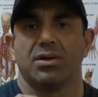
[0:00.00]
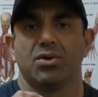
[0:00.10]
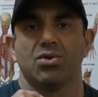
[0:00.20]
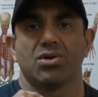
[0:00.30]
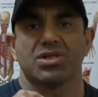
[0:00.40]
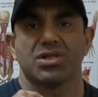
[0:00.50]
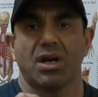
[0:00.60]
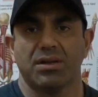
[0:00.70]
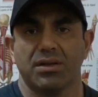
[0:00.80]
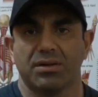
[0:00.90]
your
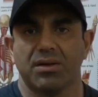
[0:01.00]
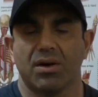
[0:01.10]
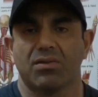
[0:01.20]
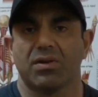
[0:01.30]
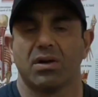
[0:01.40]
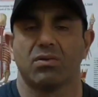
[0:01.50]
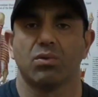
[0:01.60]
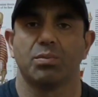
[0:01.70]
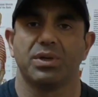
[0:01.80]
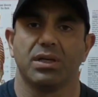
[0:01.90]
sciatic nerve
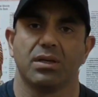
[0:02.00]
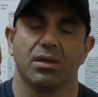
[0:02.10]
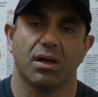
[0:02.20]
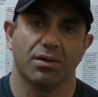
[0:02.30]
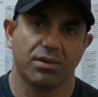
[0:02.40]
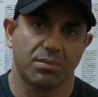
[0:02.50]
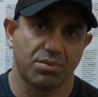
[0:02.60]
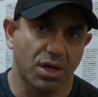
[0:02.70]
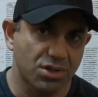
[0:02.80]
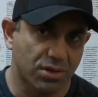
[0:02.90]
will be under
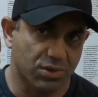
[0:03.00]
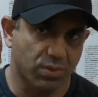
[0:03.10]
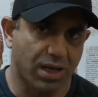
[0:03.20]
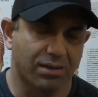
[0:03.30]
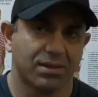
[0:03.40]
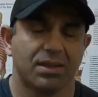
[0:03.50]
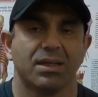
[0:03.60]
pressure as well,